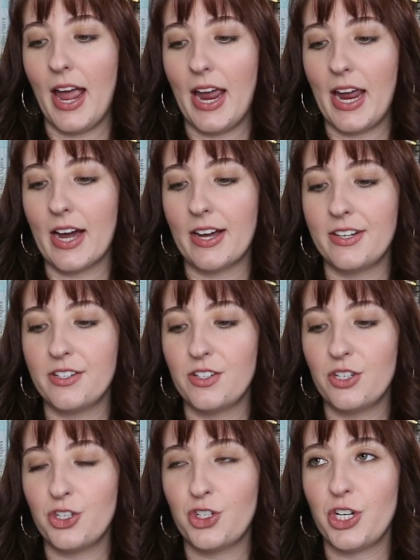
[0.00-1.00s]
and
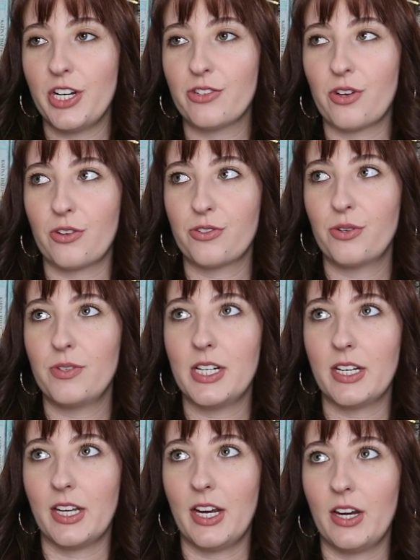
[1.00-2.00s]
she is also
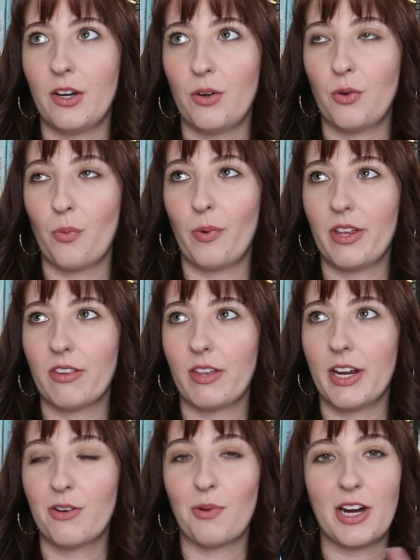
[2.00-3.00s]
dealing with
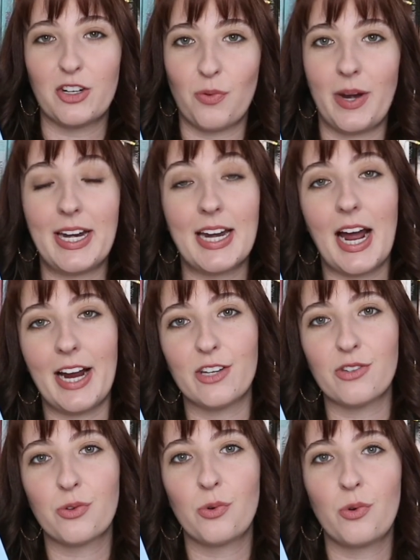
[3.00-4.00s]
like graduating high
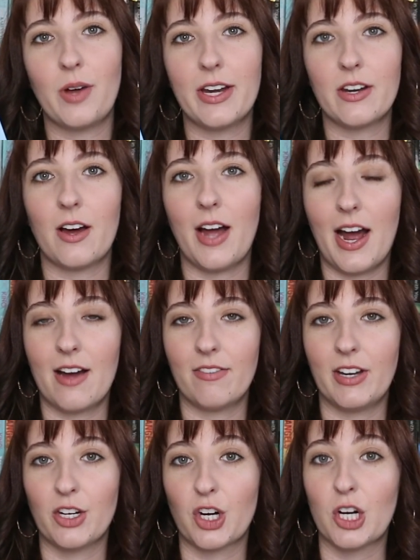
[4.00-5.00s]
school and not
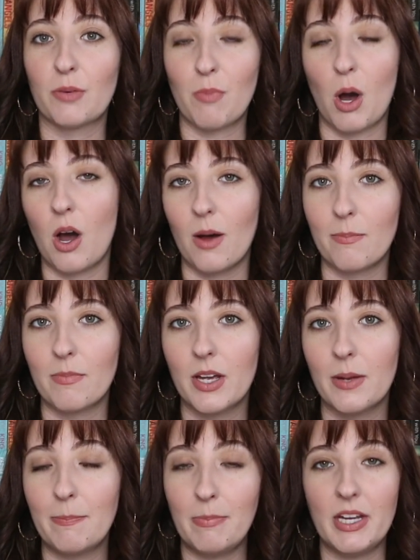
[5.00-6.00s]
having her mom
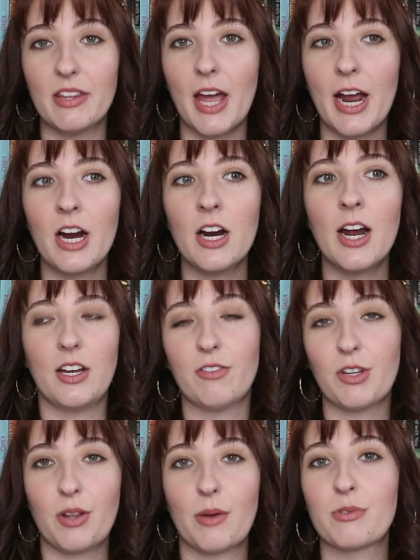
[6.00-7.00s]
be there.
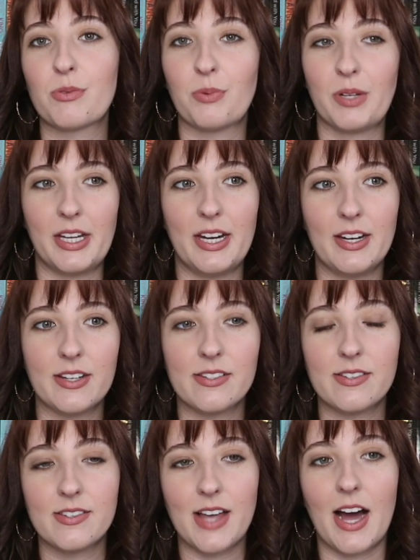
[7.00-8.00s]
Even though that was really
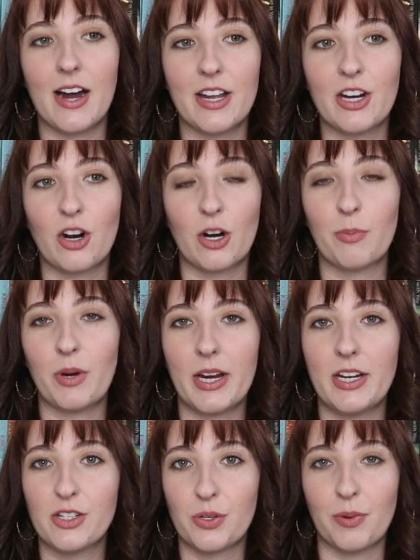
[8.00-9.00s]
sad and
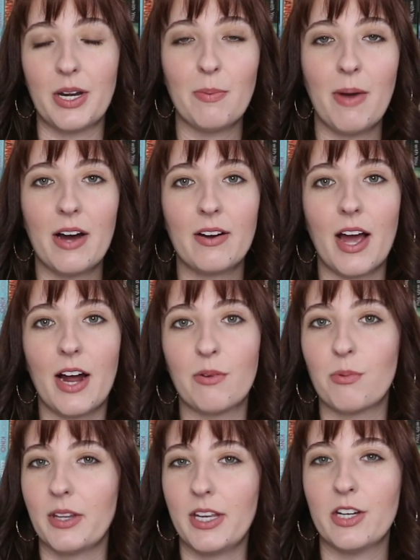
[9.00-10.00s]
heartbreaking to read about, I
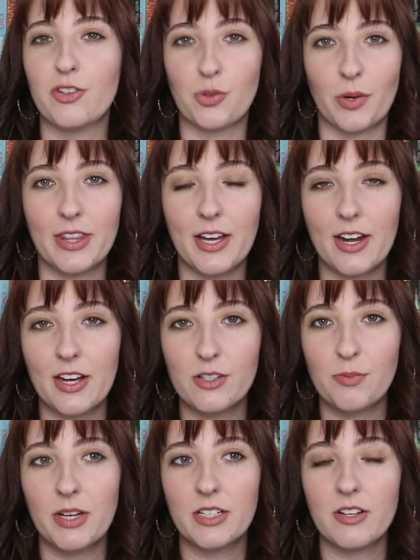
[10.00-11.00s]
really enjoyed that
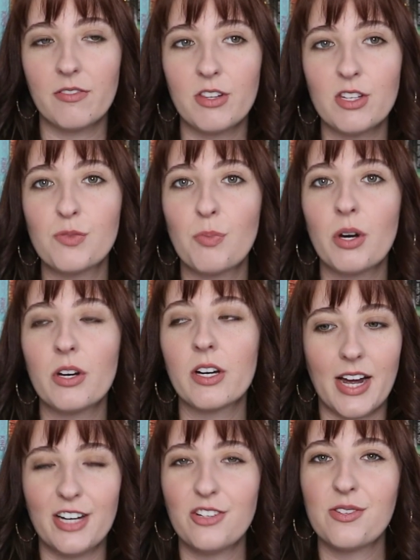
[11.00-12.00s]
aspect of this
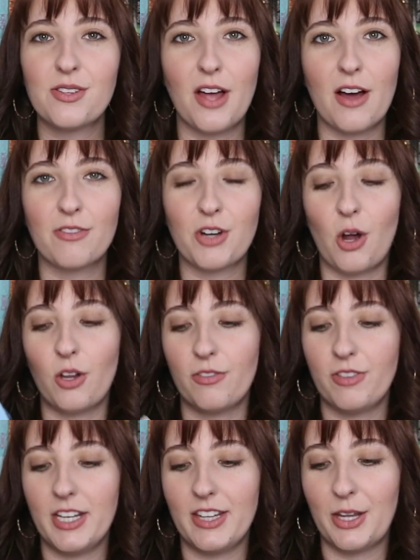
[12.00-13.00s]
book. I just loved all
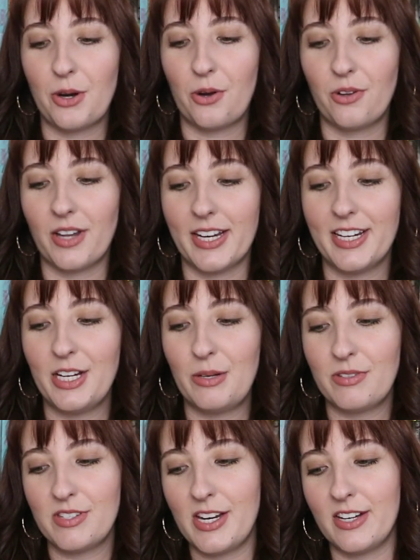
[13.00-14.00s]
of the little like
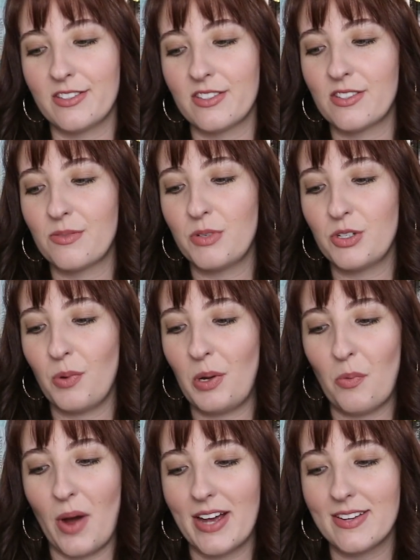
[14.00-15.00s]
cute scenes
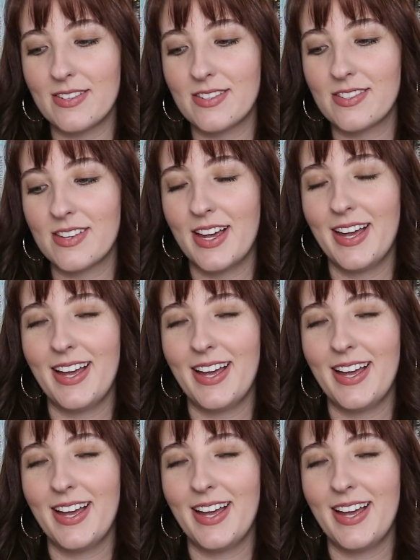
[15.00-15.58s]
between Wes